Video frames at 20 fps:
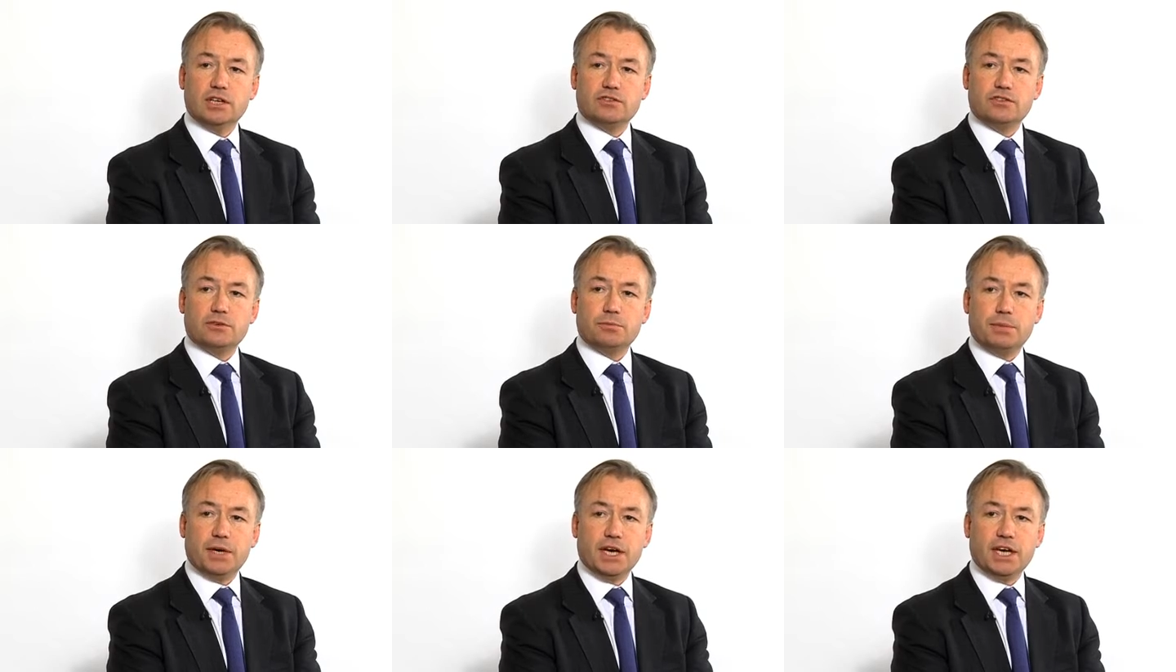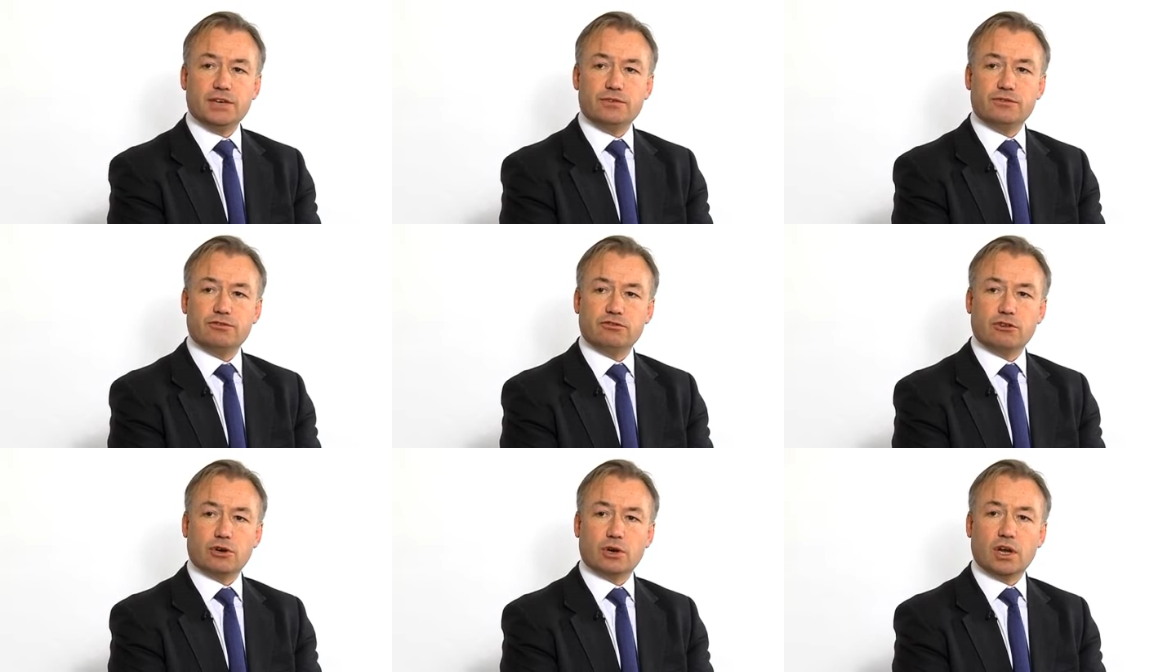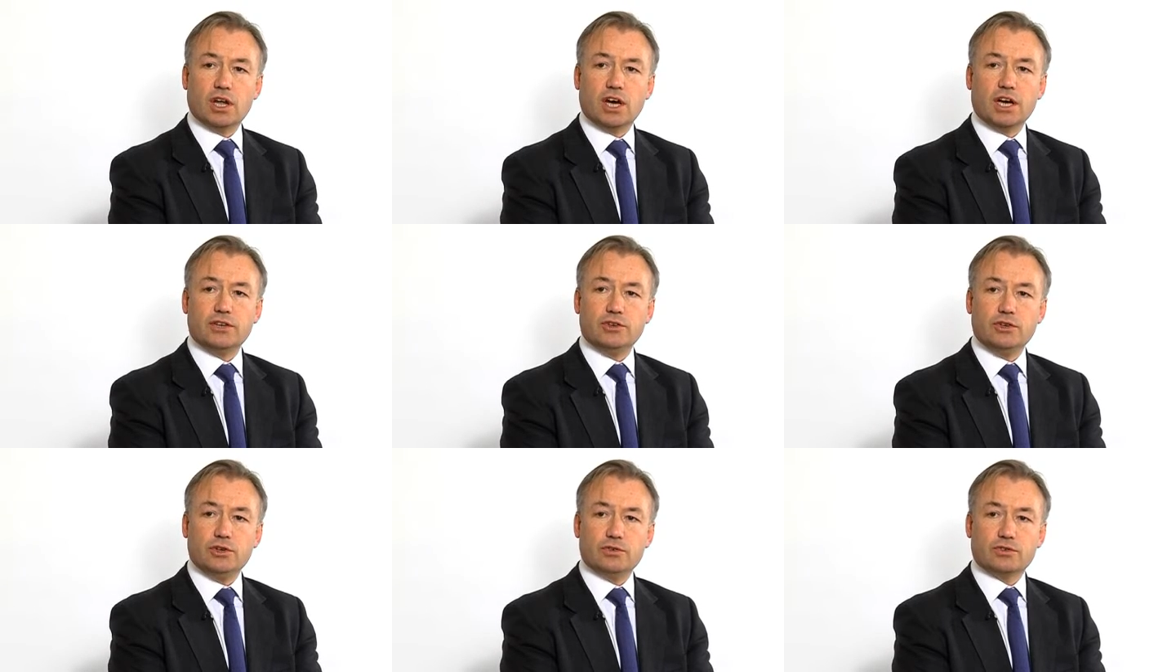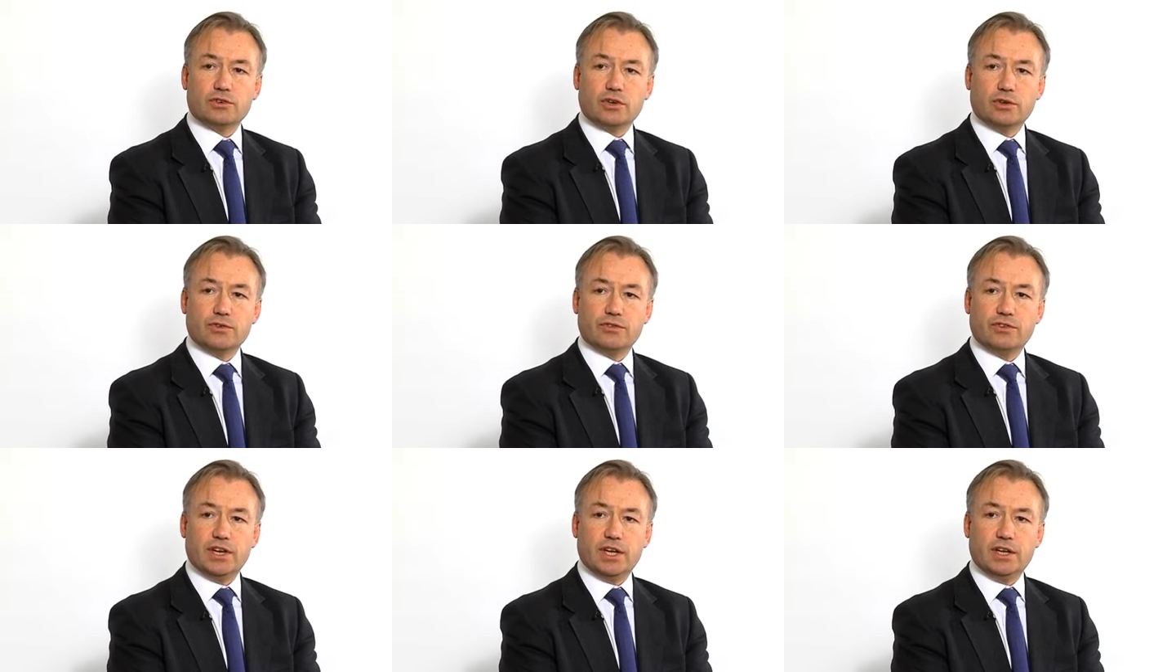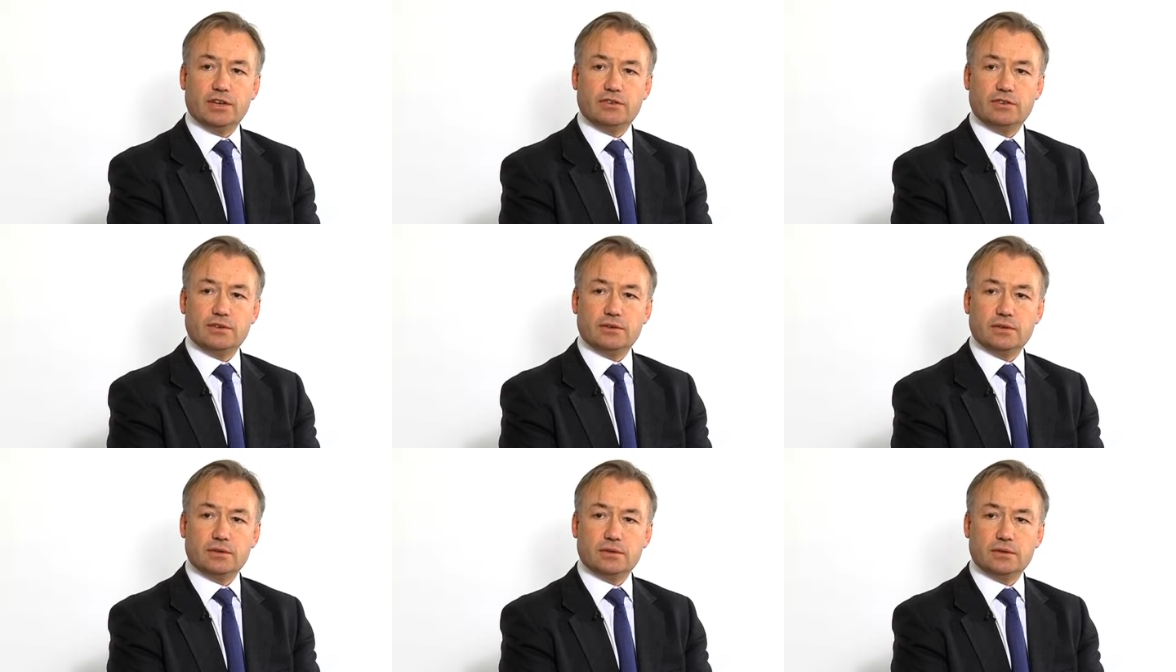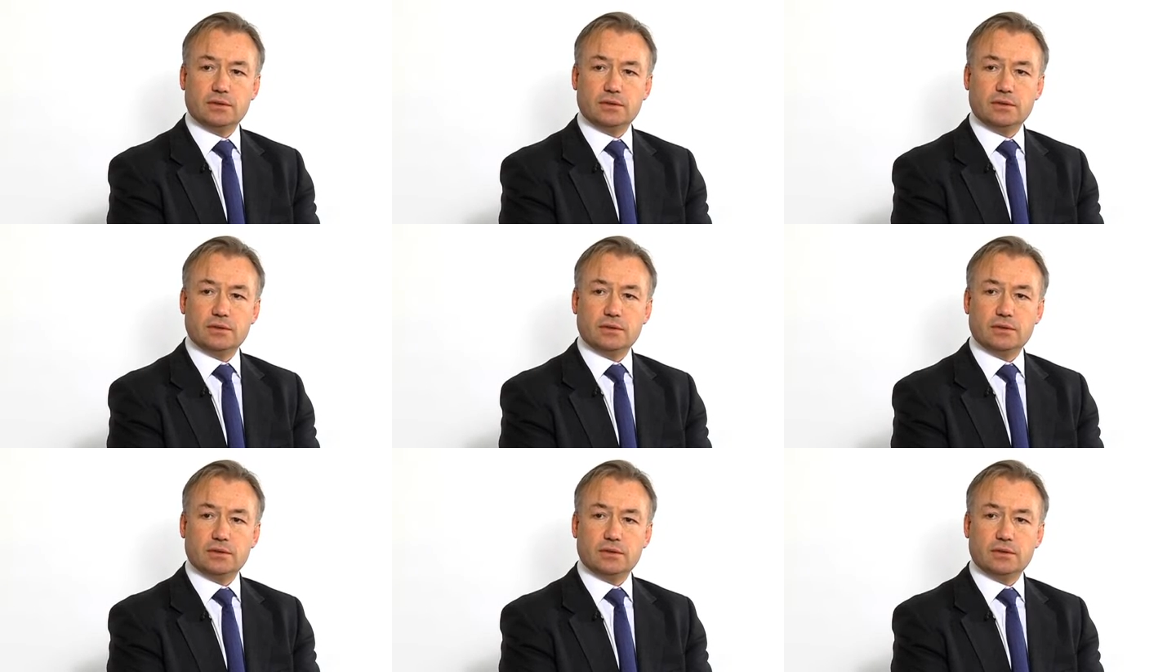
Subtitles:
to pay for online news content.